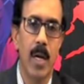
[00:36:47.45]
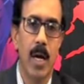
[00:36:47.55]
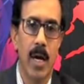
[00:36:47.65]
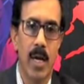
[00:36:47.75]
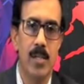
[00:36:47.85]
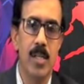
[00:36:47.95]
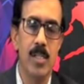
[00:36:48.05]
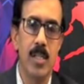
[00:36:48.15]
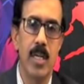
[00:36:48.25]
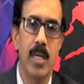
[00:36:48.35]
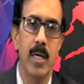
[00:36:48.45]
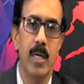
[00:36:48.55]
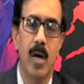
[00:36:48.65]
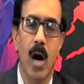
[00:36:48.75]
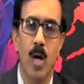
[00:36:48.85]
essentially
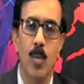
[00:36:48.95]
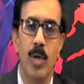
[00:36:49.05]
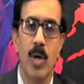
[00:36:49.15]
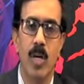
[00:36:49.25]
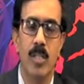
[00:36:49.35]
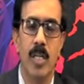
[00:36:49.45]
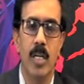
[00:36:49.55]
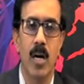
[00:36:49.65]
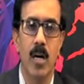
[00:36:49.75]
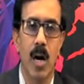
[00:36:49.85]
carbon or silicon